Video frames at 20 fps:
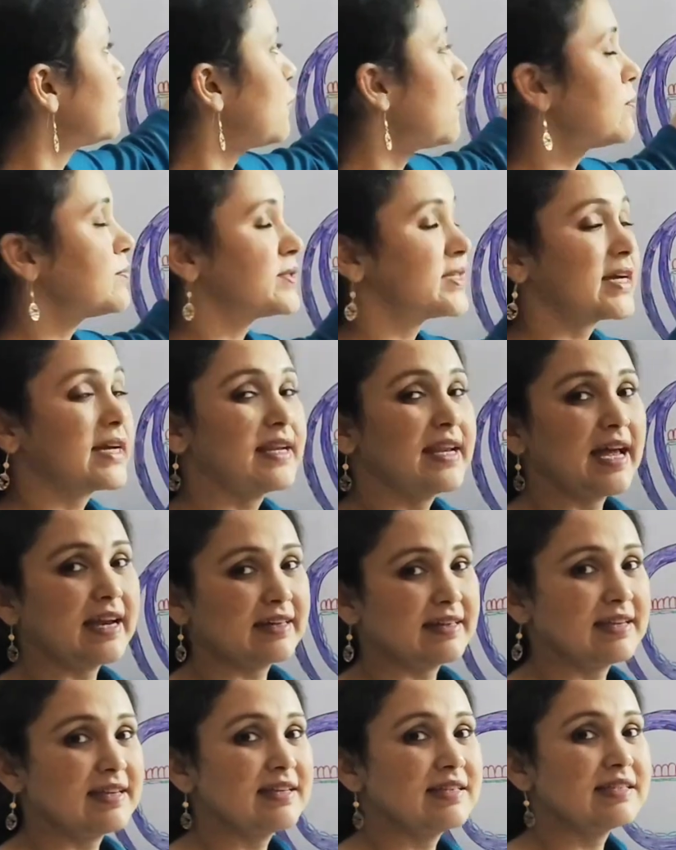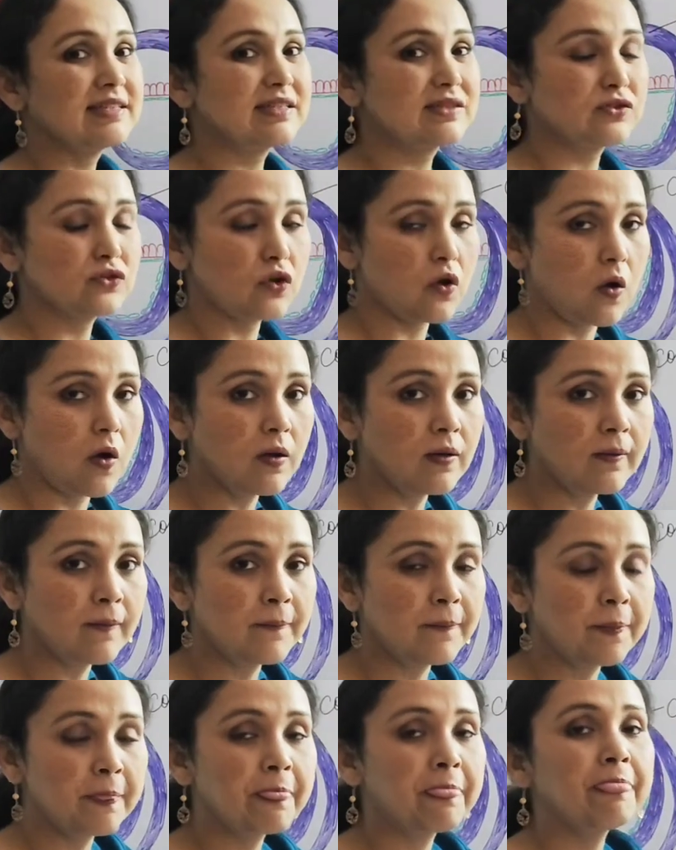forms a connecting
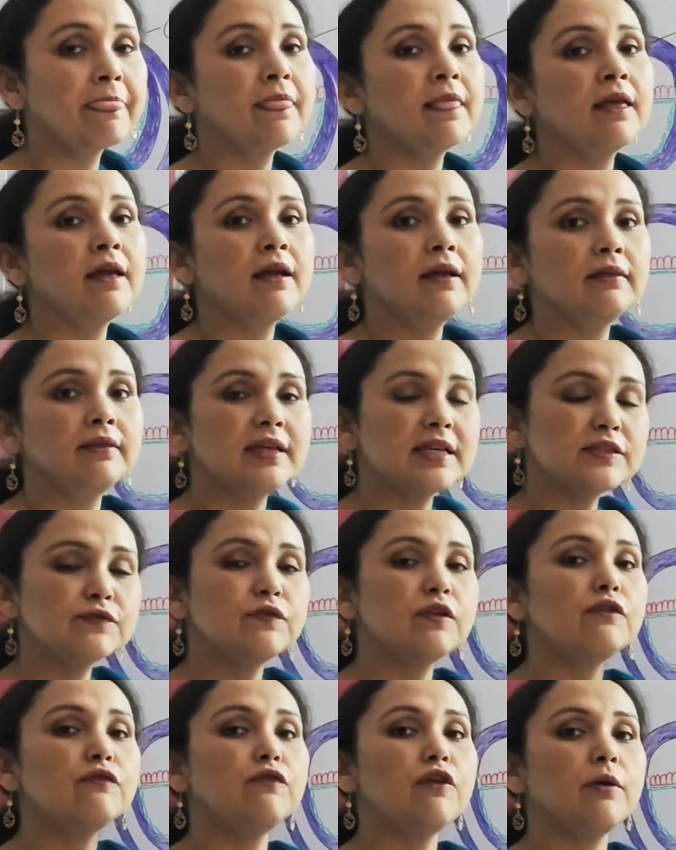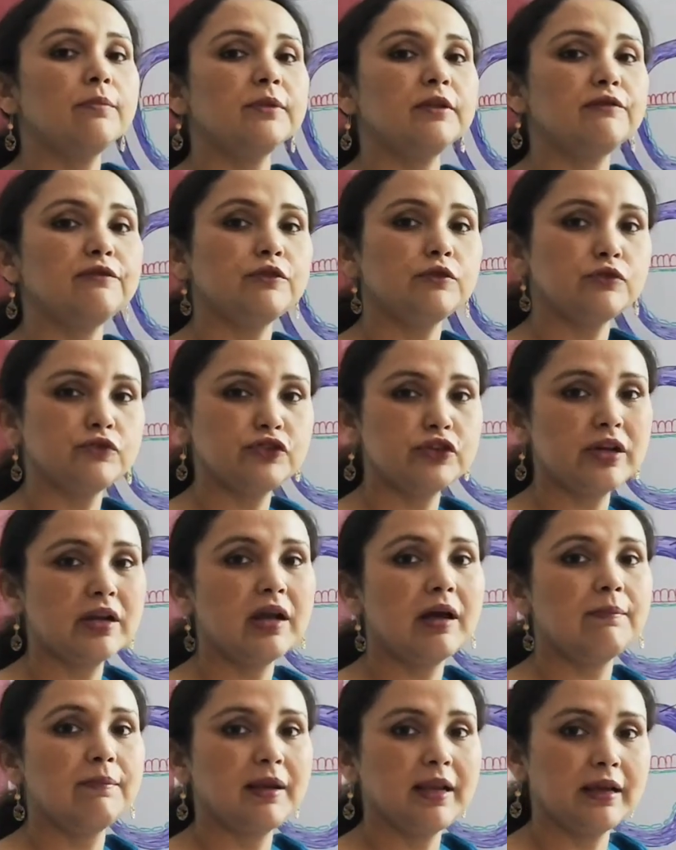stalk. This will form the future
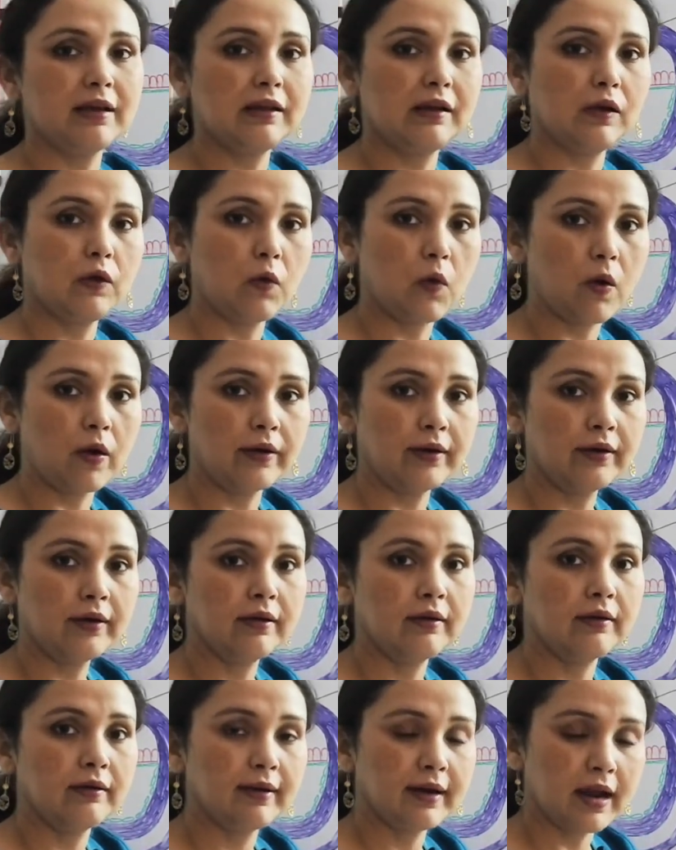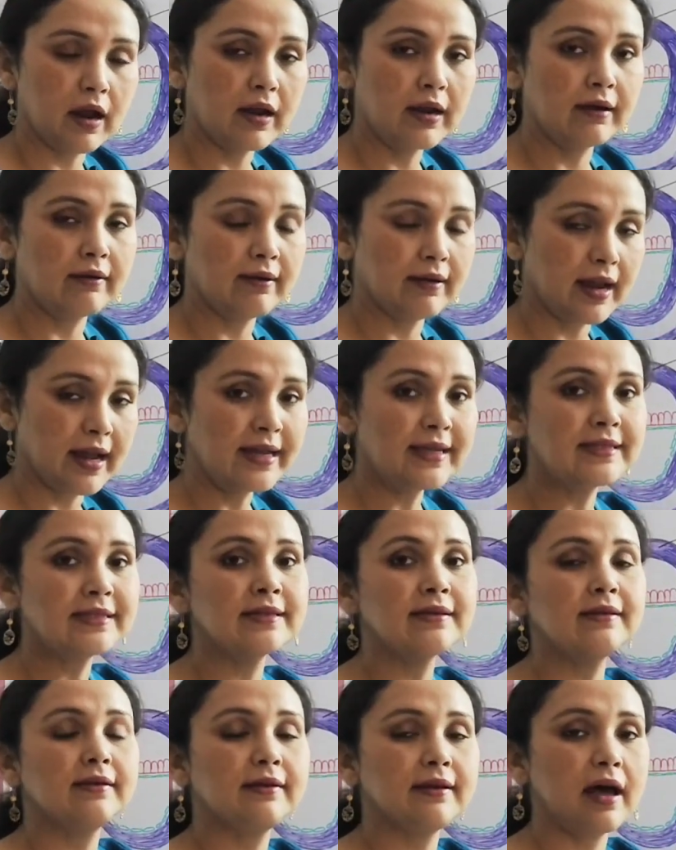umbilical cord. Now, right?
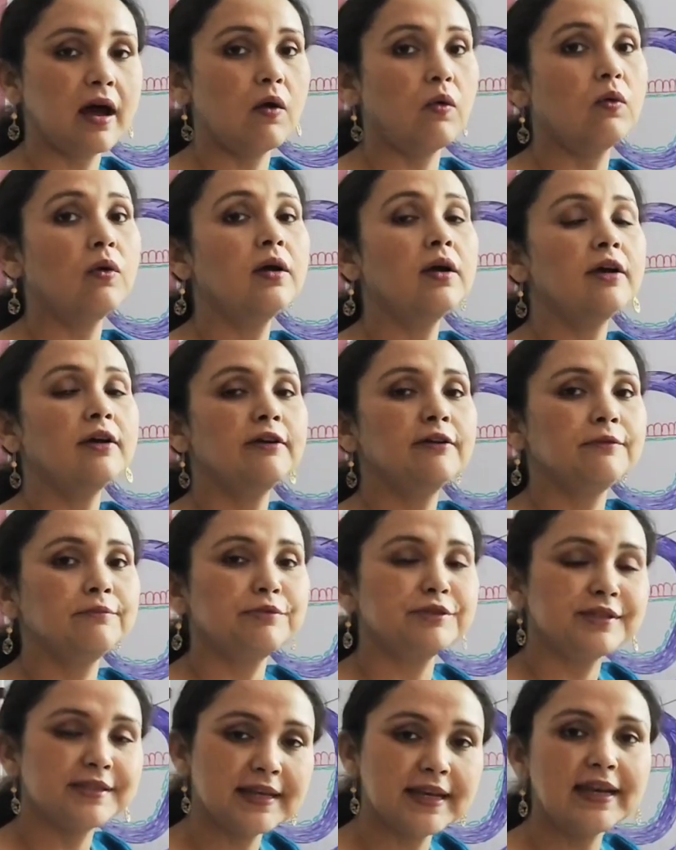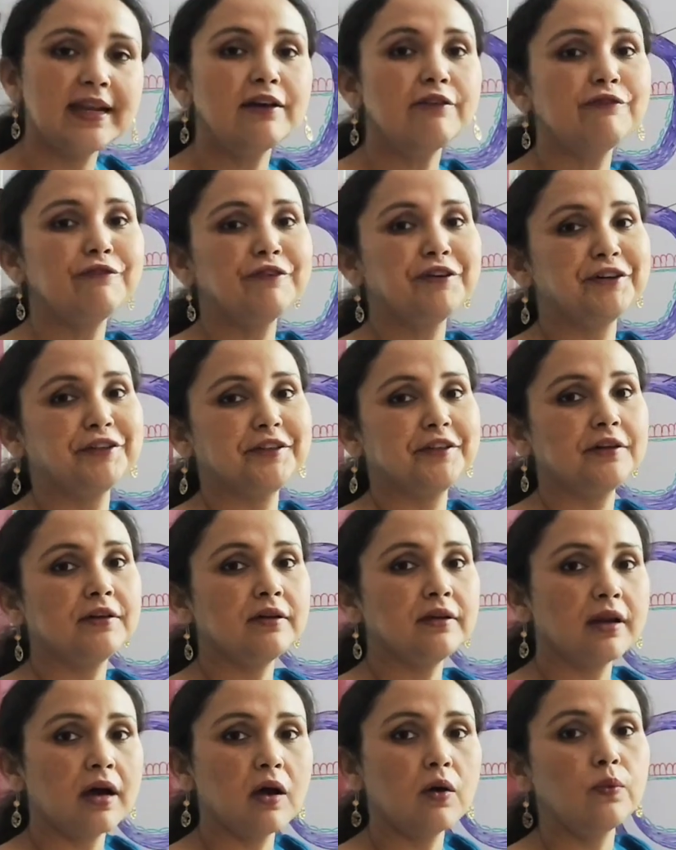Now, proceeding
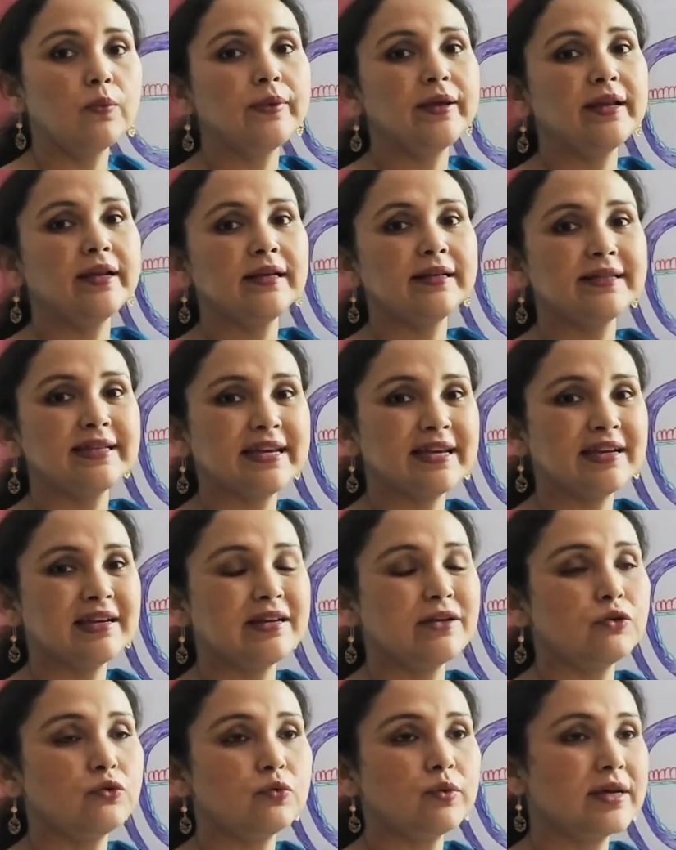further, now we'll take into